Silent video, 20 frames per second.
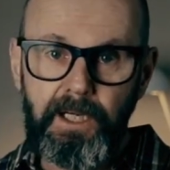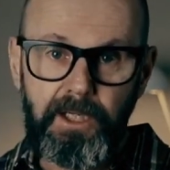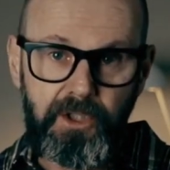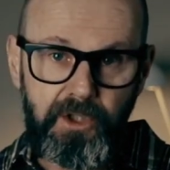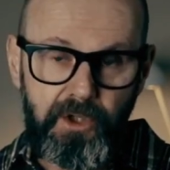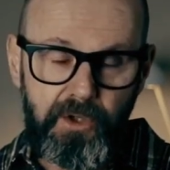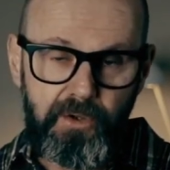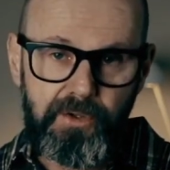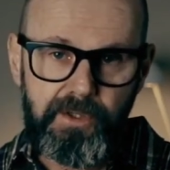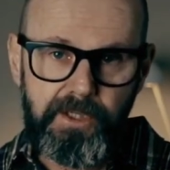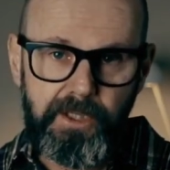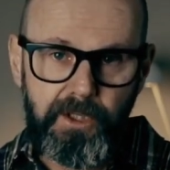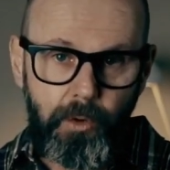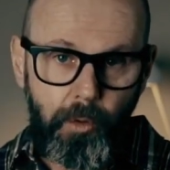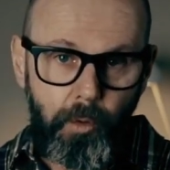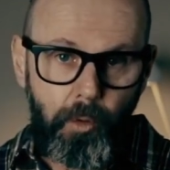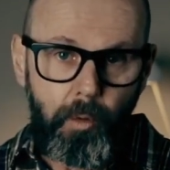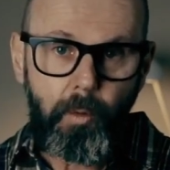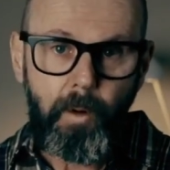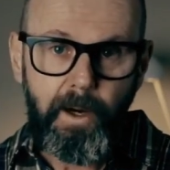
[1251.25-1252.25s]

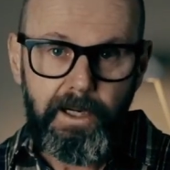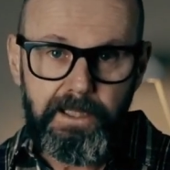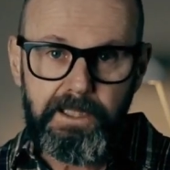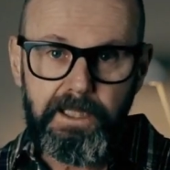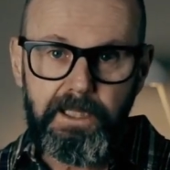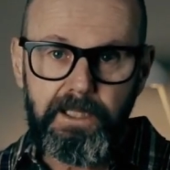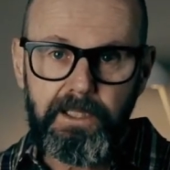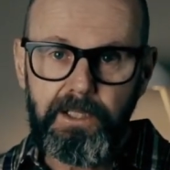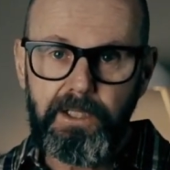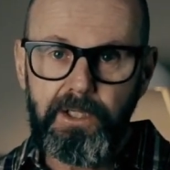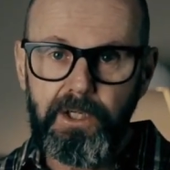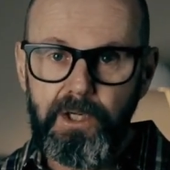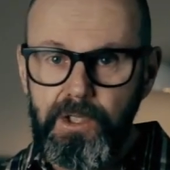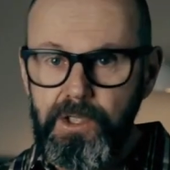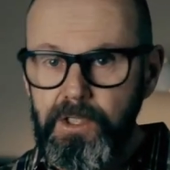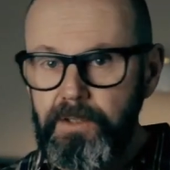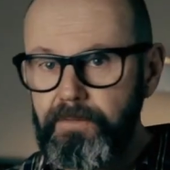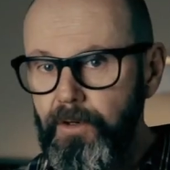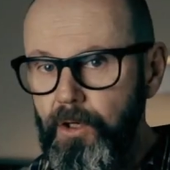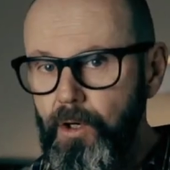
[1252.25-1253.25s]
using or wanting to
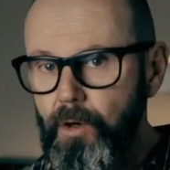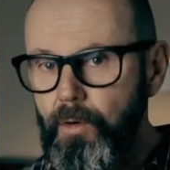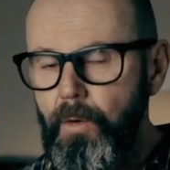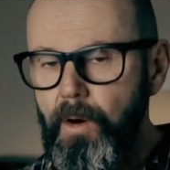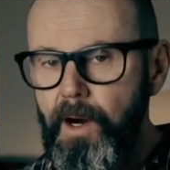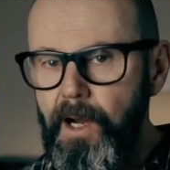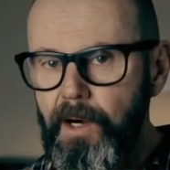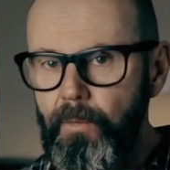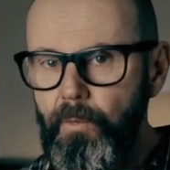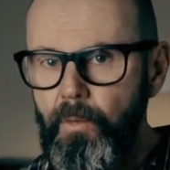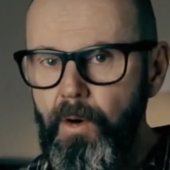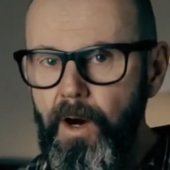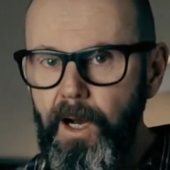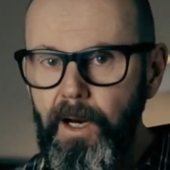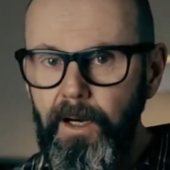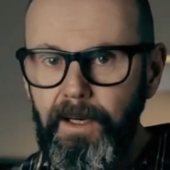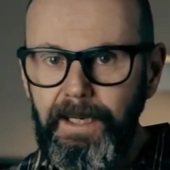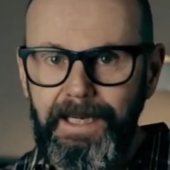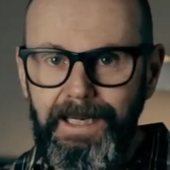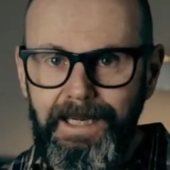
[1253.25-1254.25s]
use for quite a
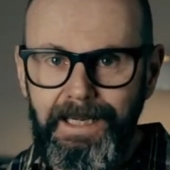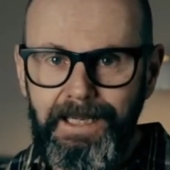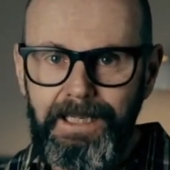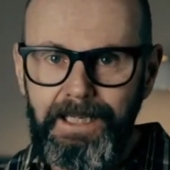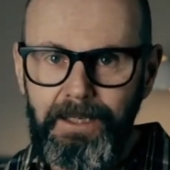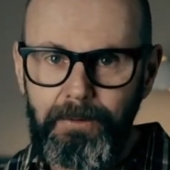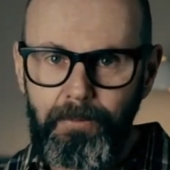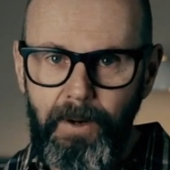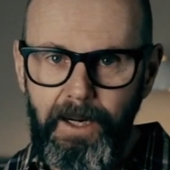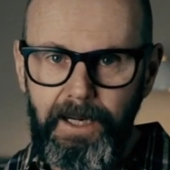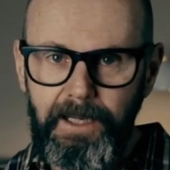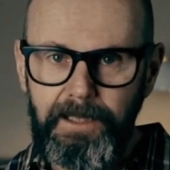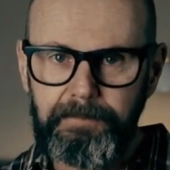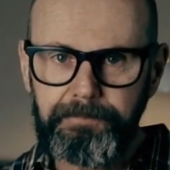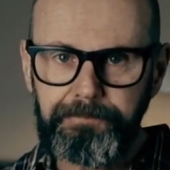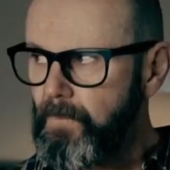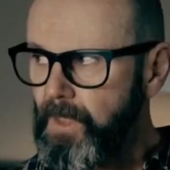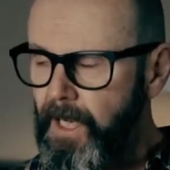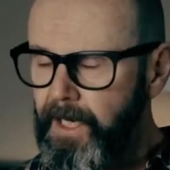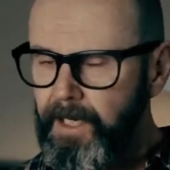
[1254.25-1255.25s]
while
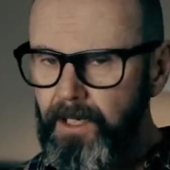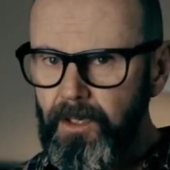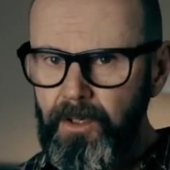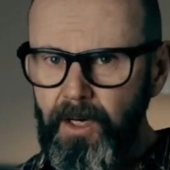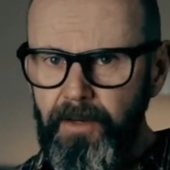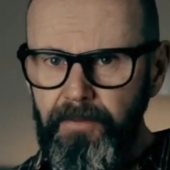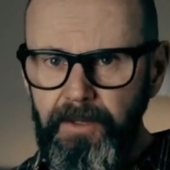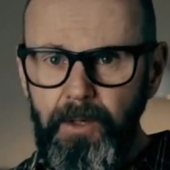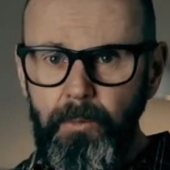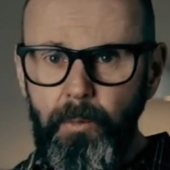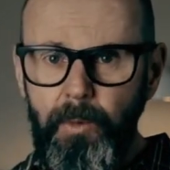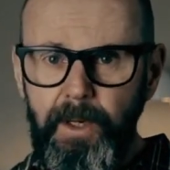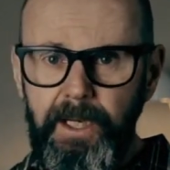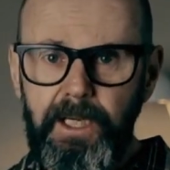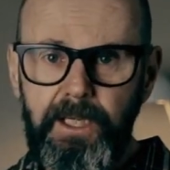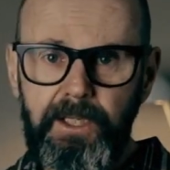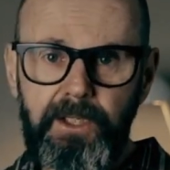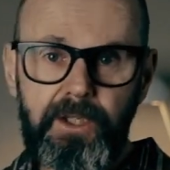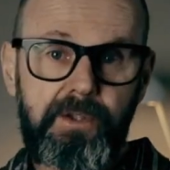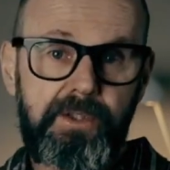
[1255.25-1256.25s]
anyway. And look, I think we
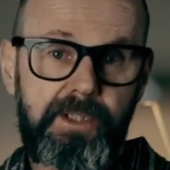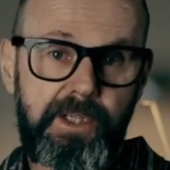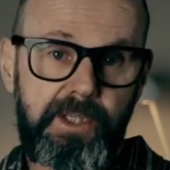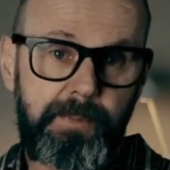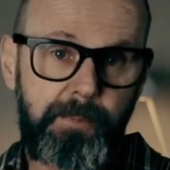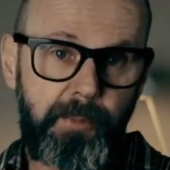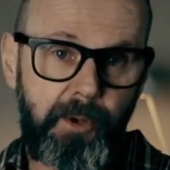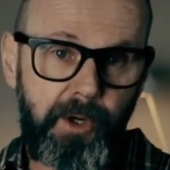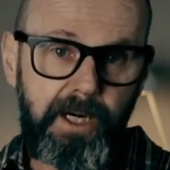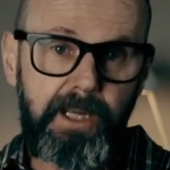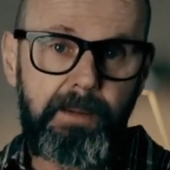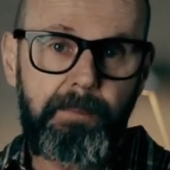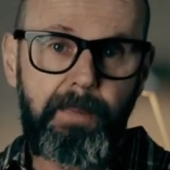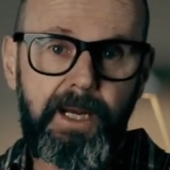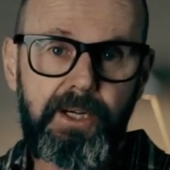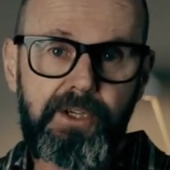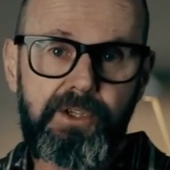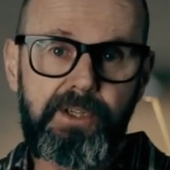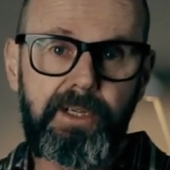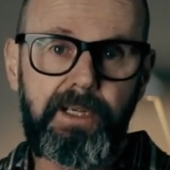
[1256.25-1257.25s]
can use this pretty
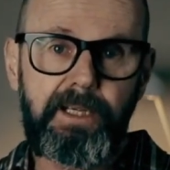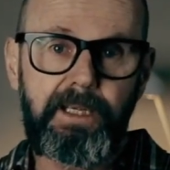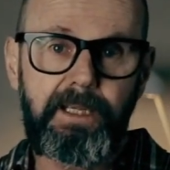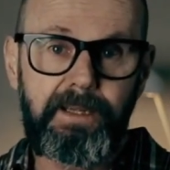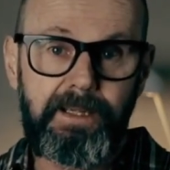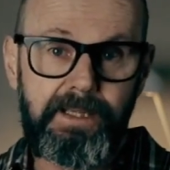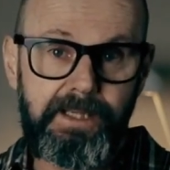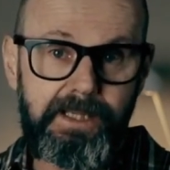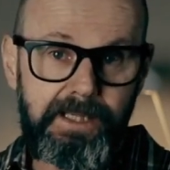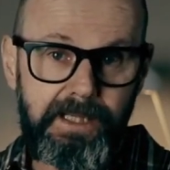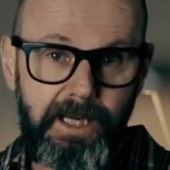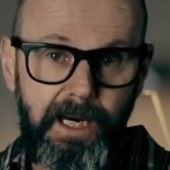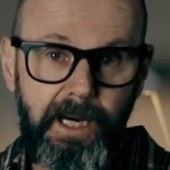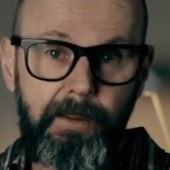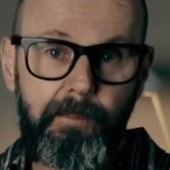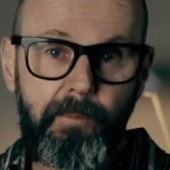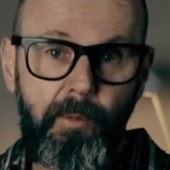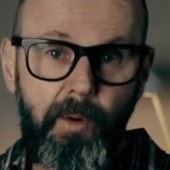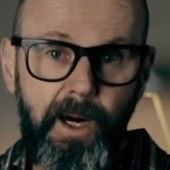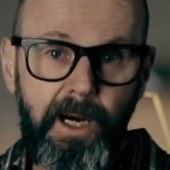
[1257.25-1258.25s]
much the
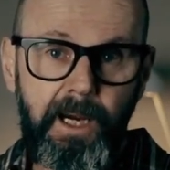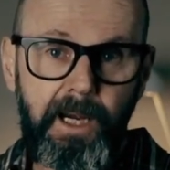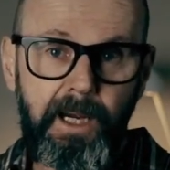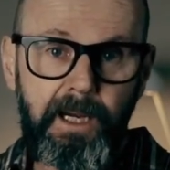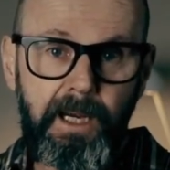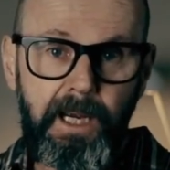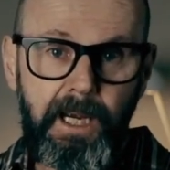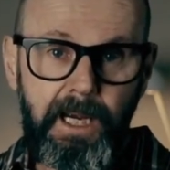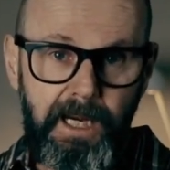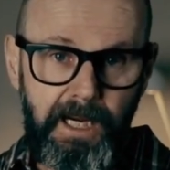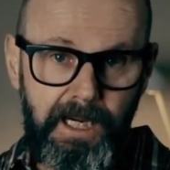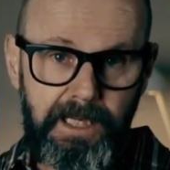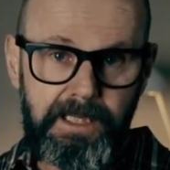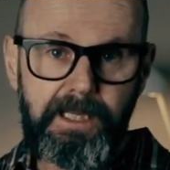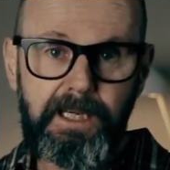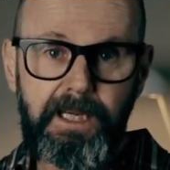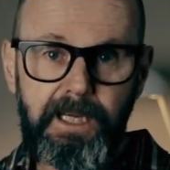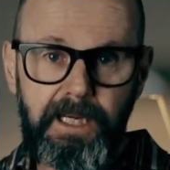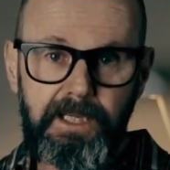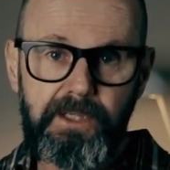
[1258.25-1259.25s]
same way
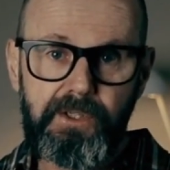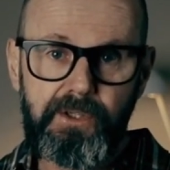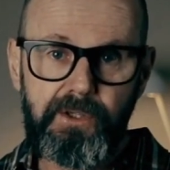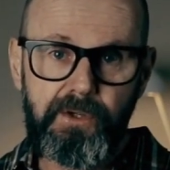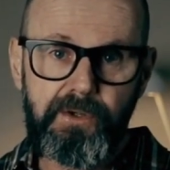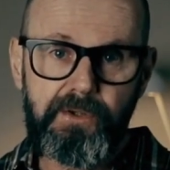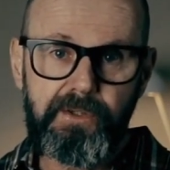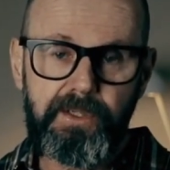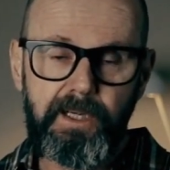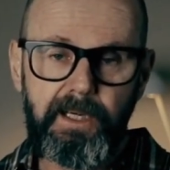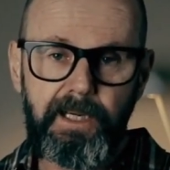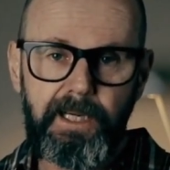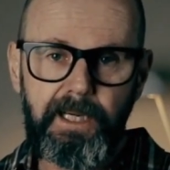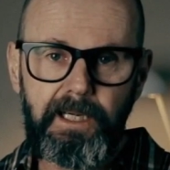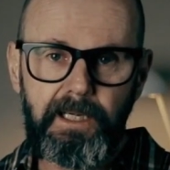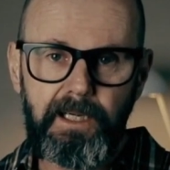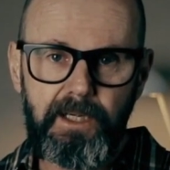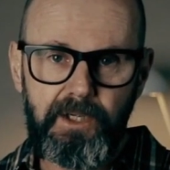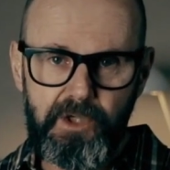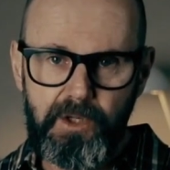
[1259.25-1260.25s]
as it gets used in
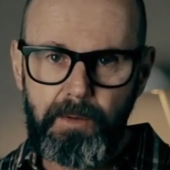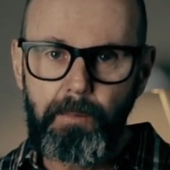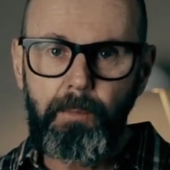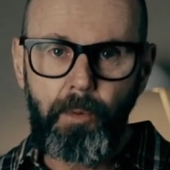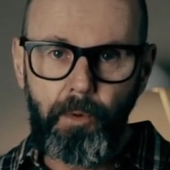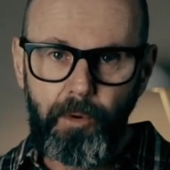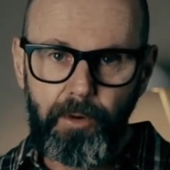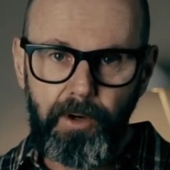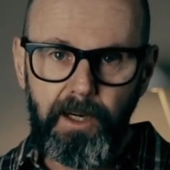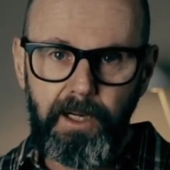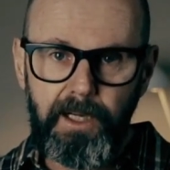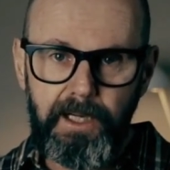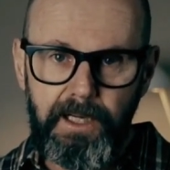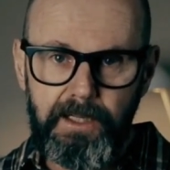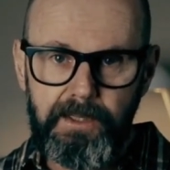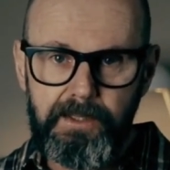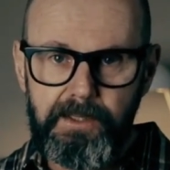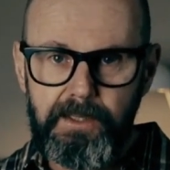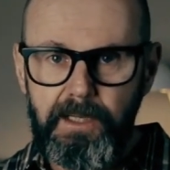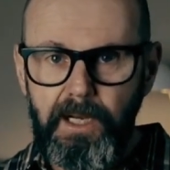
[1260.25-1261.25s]
English, more or
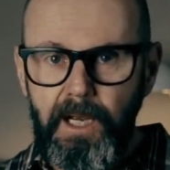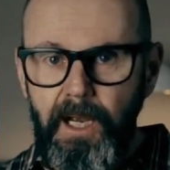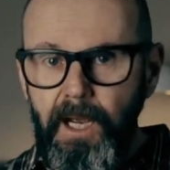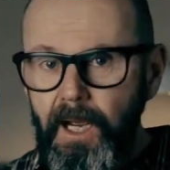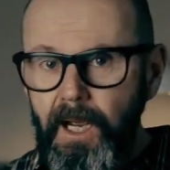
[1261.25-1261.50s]
less.